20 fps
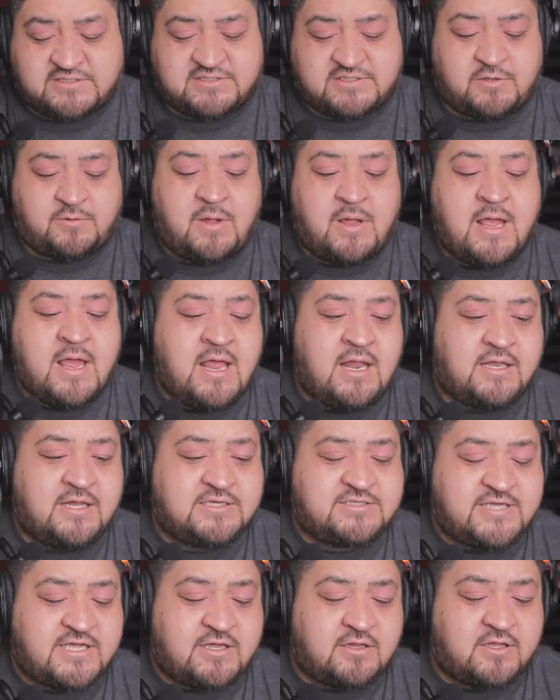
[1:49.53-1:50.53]
So
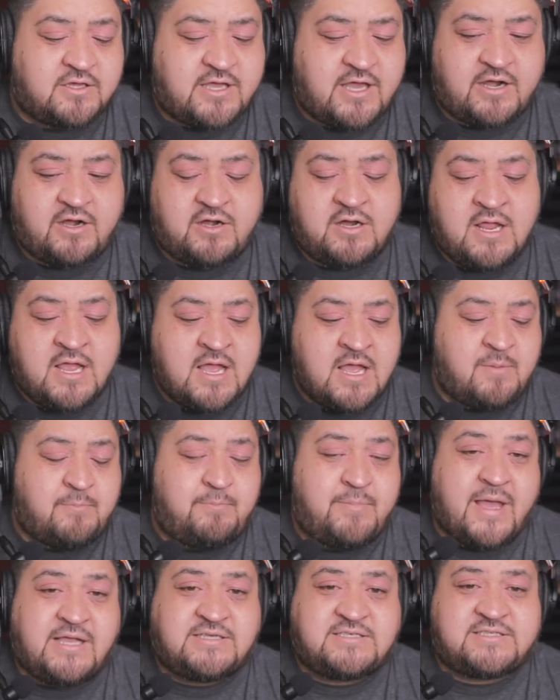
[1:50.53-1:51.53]
let's take a look at her
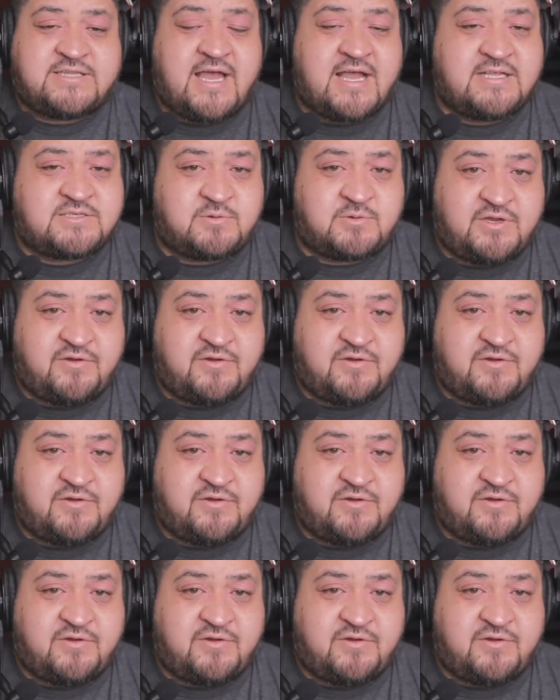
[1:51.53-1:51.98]
base stats.